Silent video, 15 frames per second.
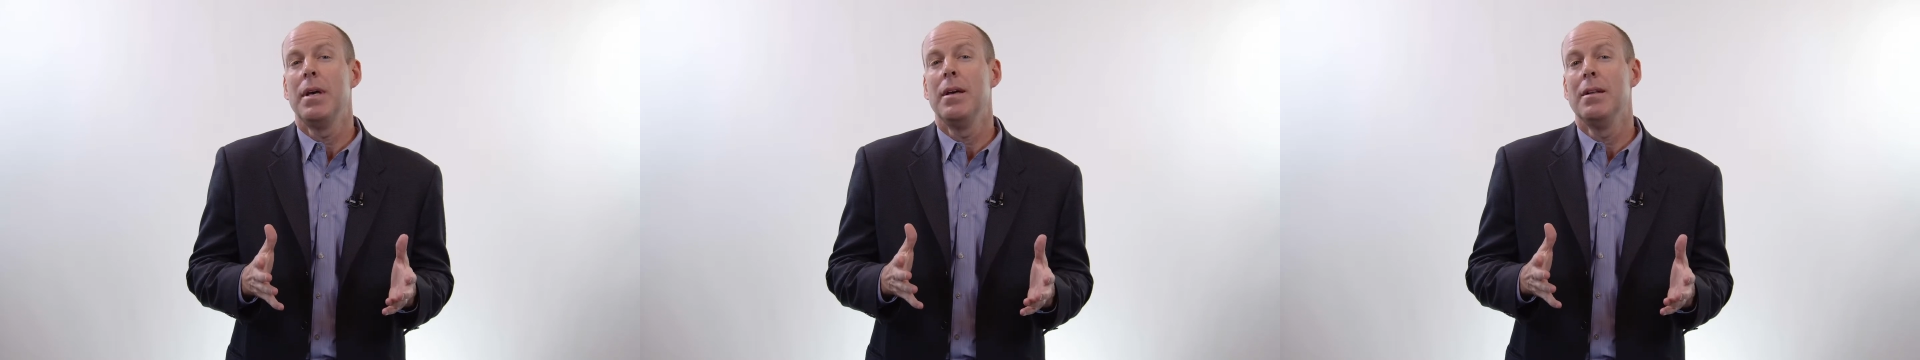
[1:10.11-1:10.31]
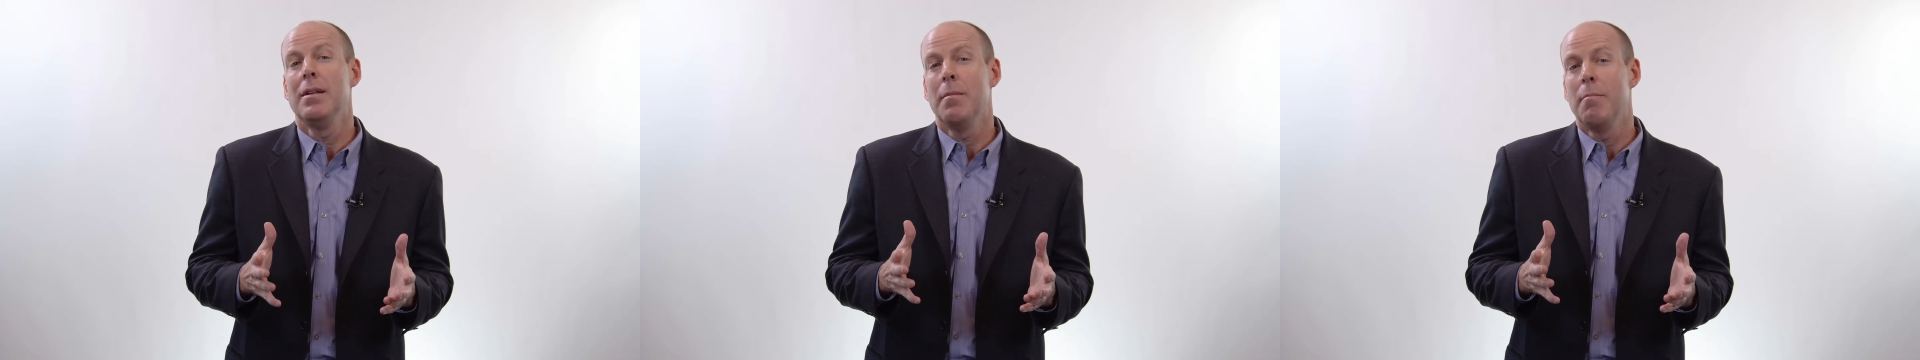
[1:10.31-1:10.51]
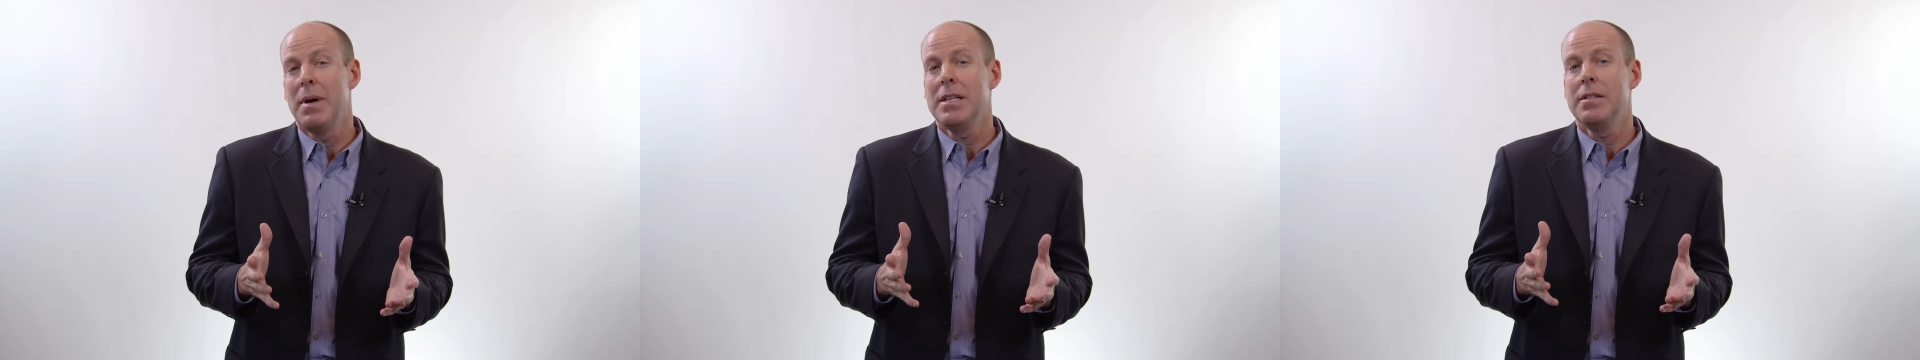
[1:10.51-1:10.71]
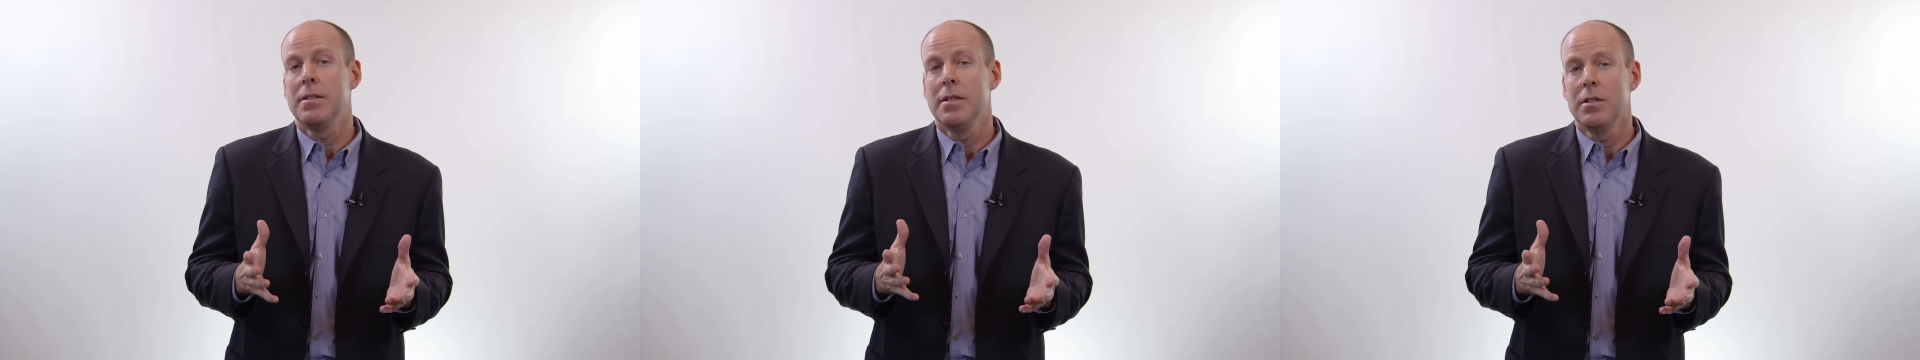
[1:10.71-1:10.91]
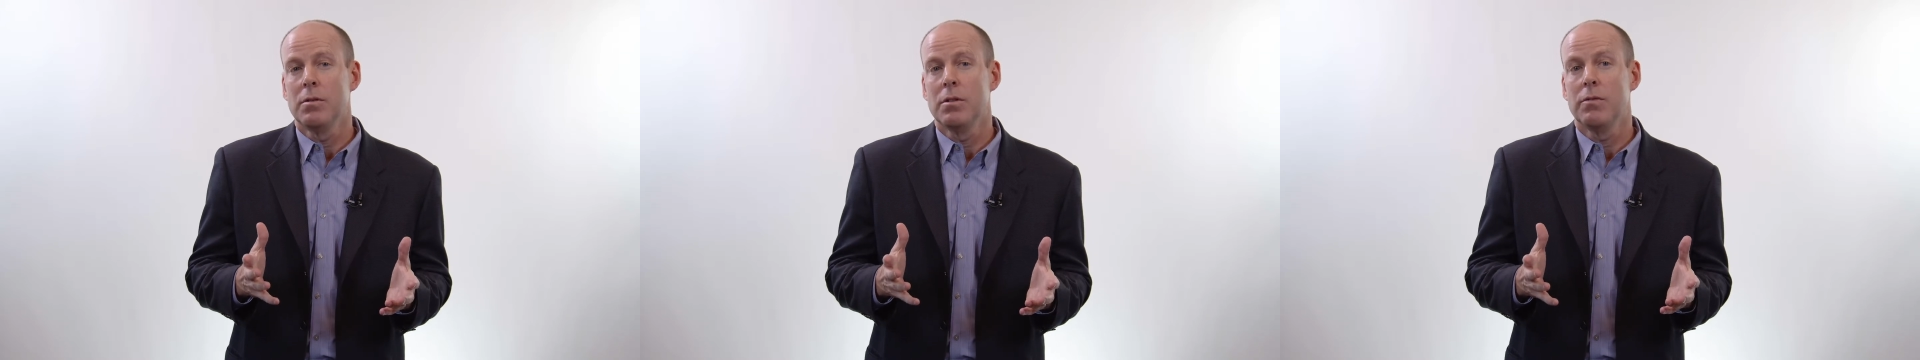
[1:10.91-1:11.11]
in the best
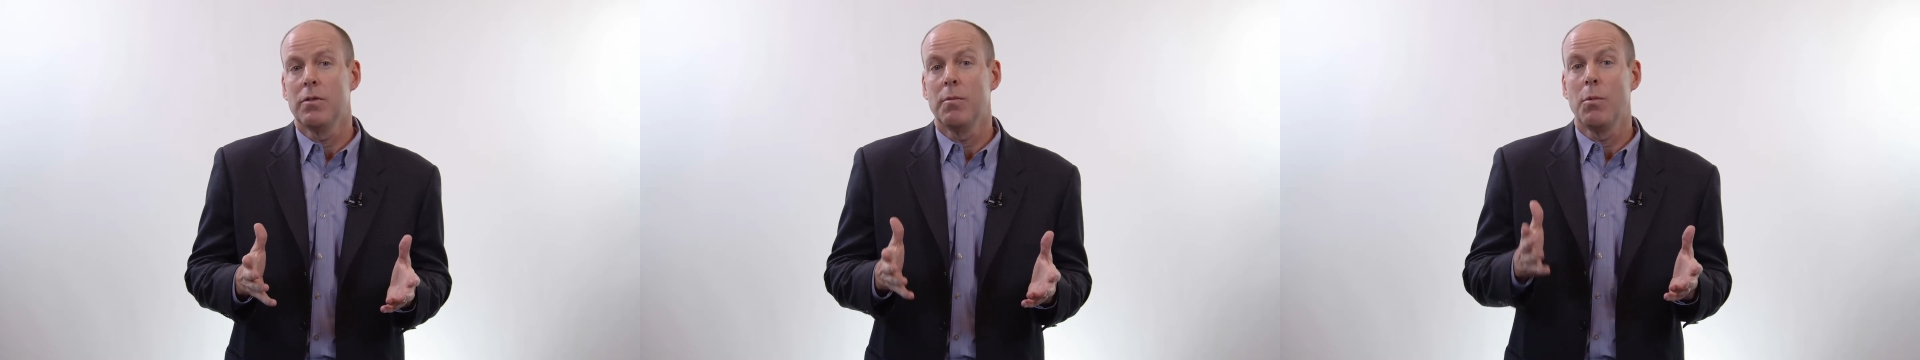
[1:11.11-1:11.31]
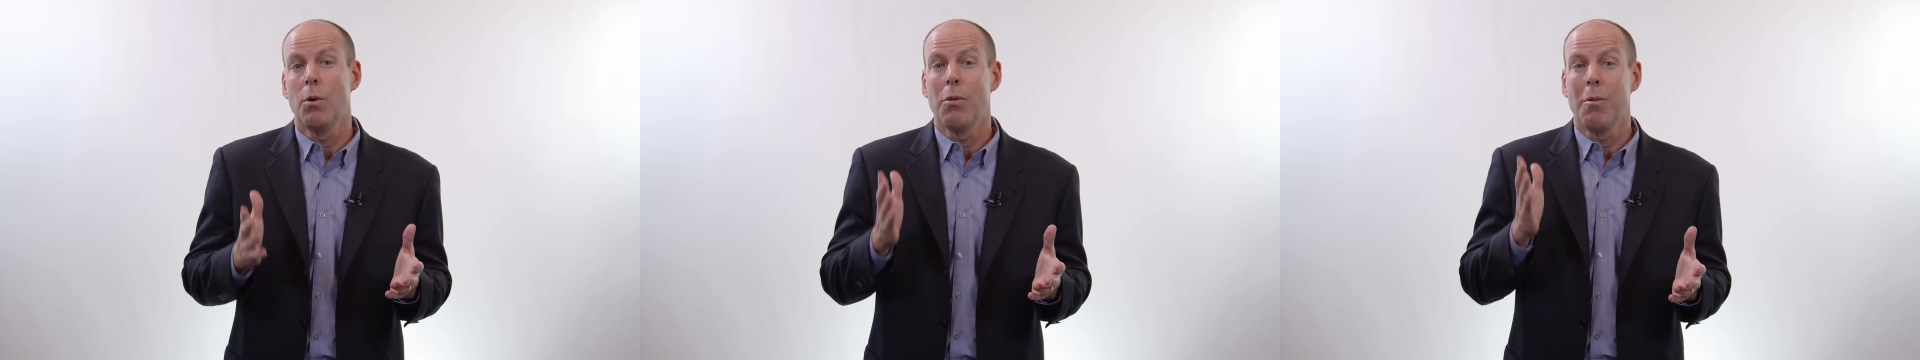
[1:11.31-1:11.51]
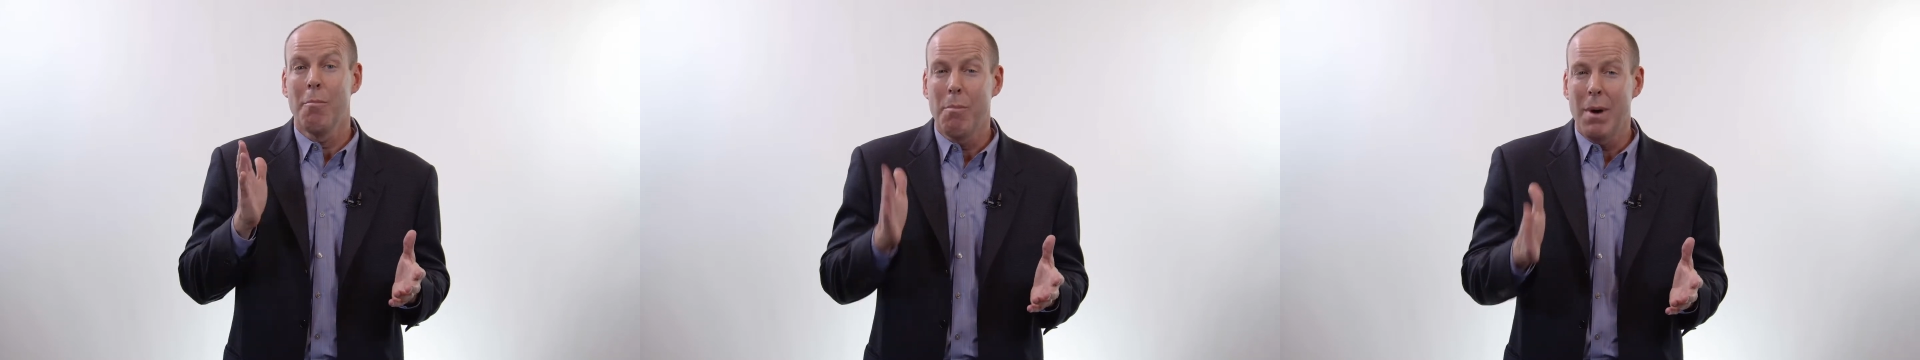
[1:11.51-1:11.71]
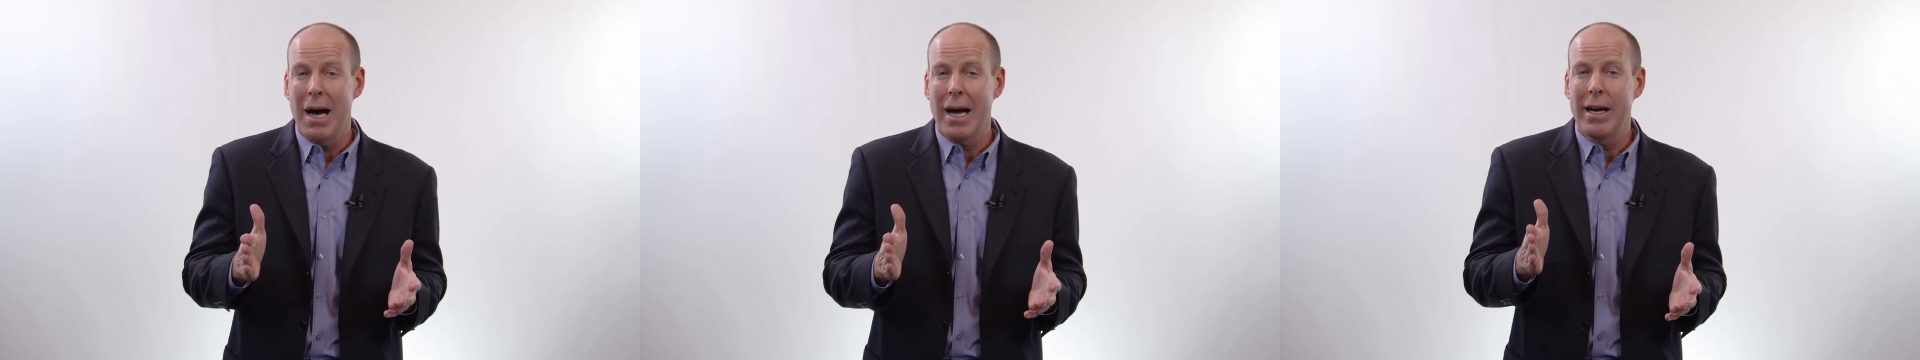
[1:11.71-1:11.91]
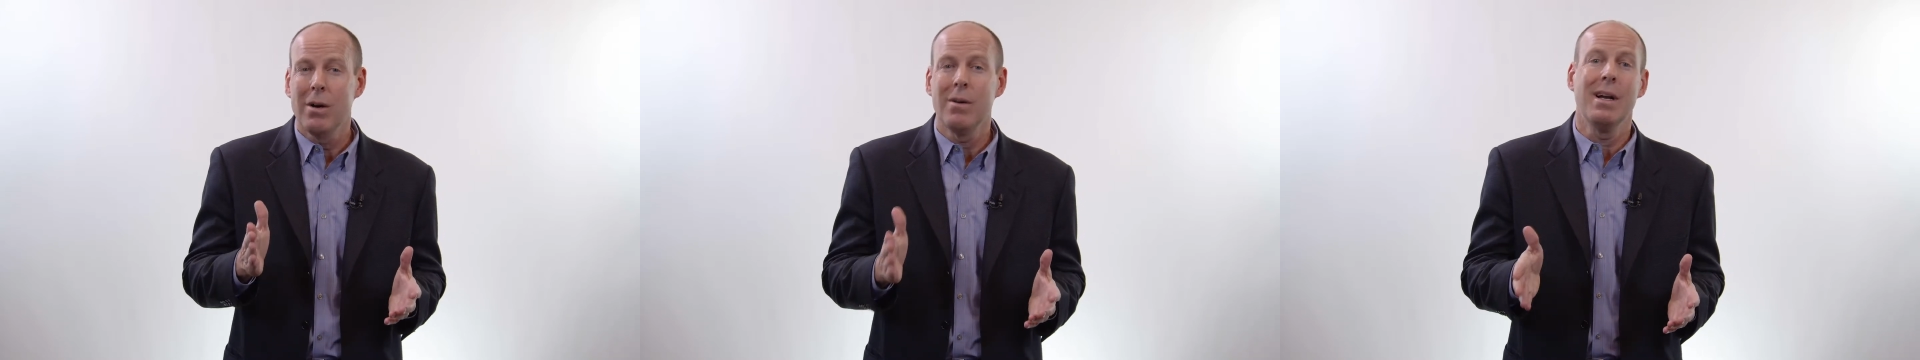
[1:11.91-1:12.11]
interest for both
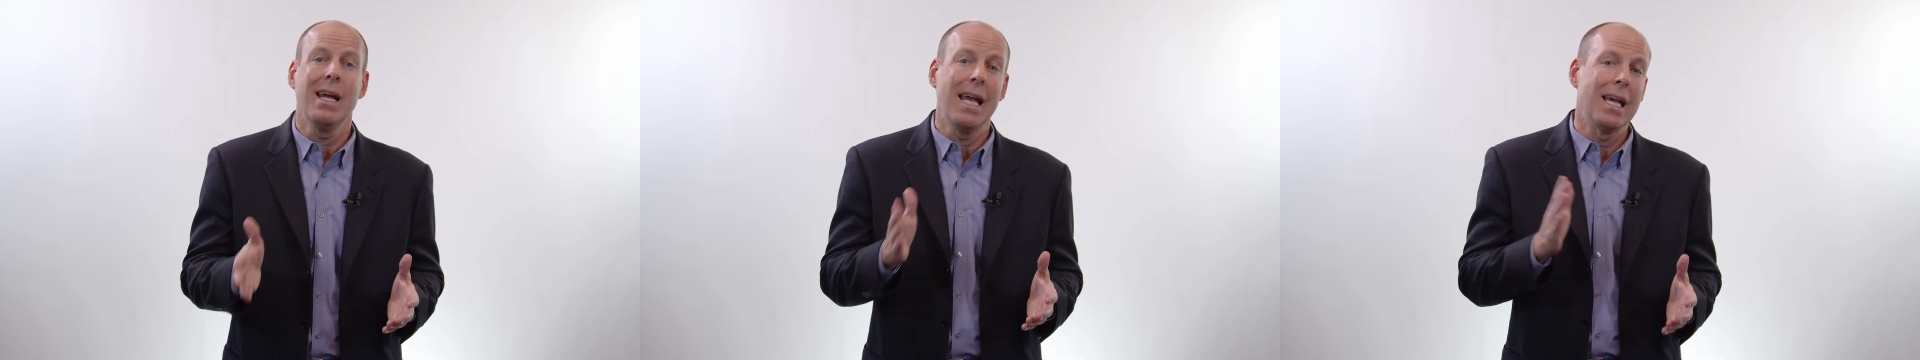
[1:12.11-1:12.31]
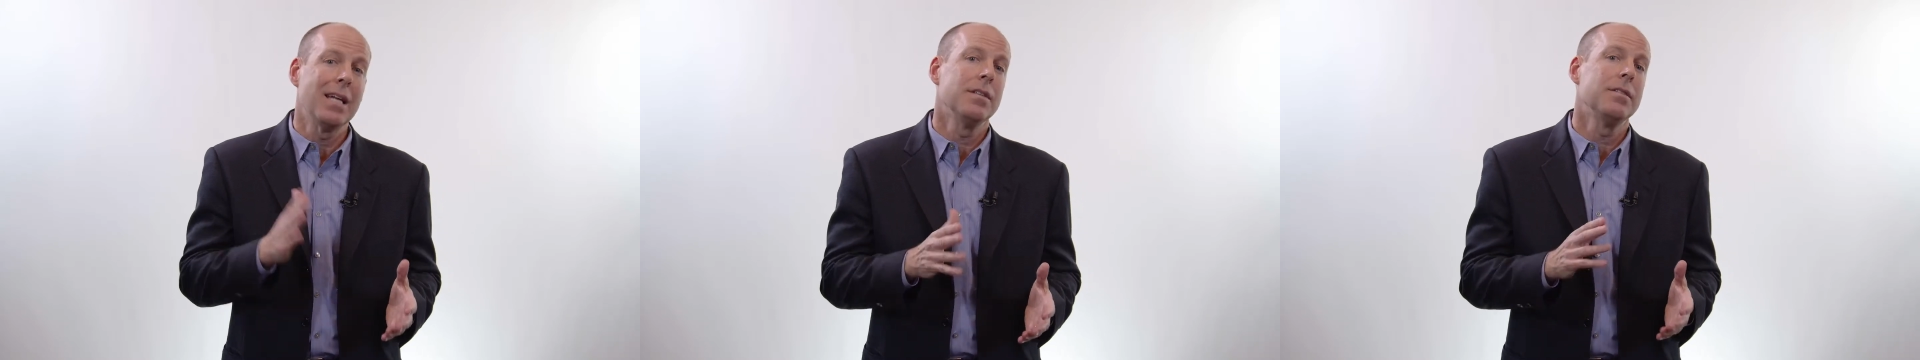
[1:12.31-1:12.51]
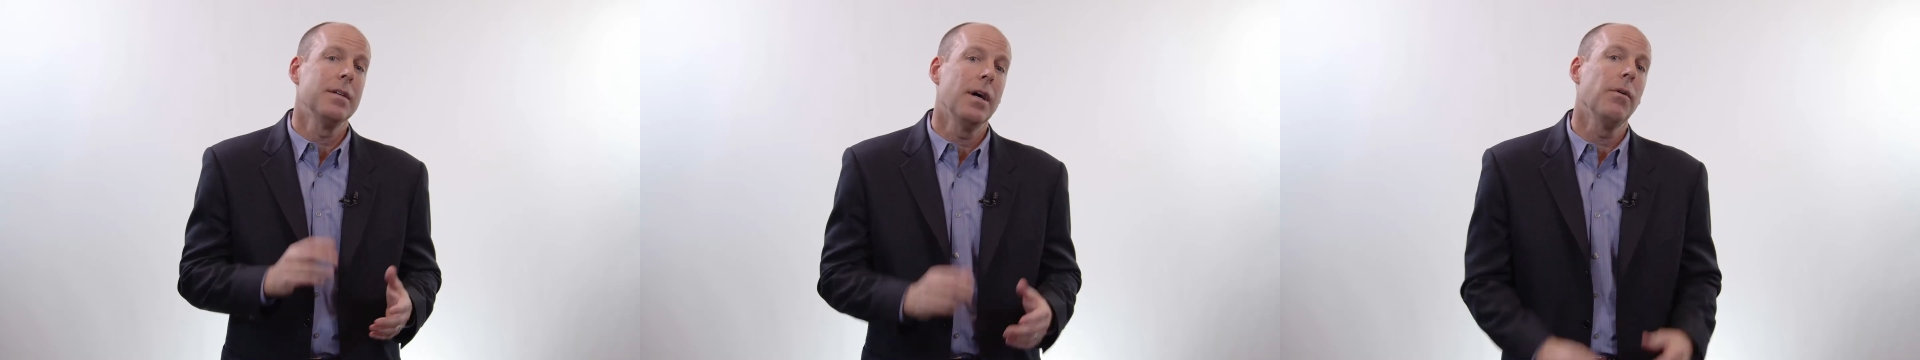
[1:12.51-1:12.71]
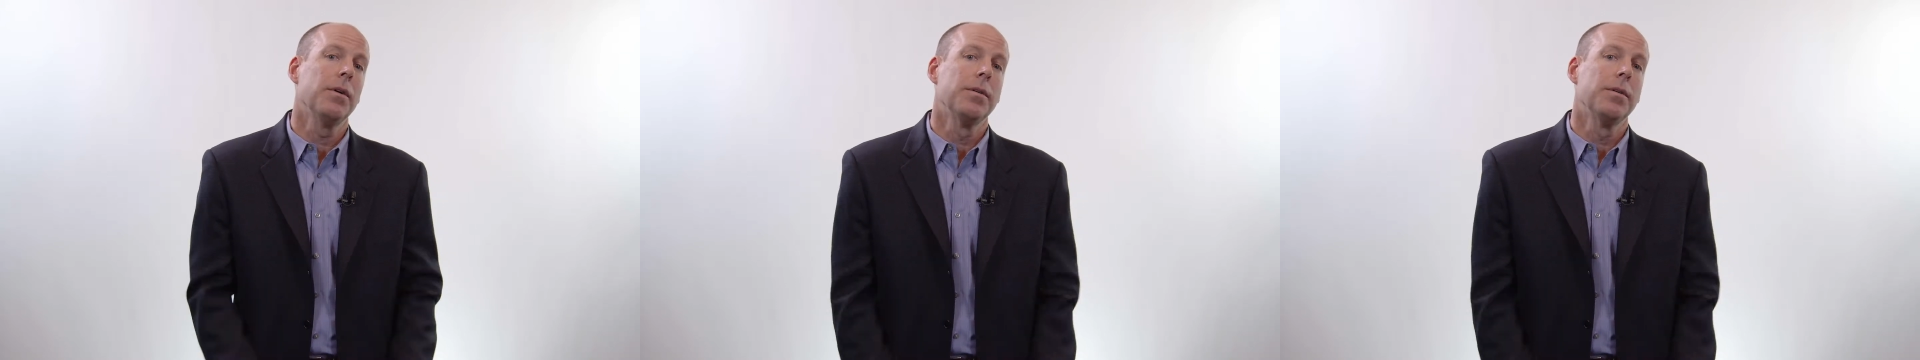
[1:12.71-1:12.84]
buyer and seller.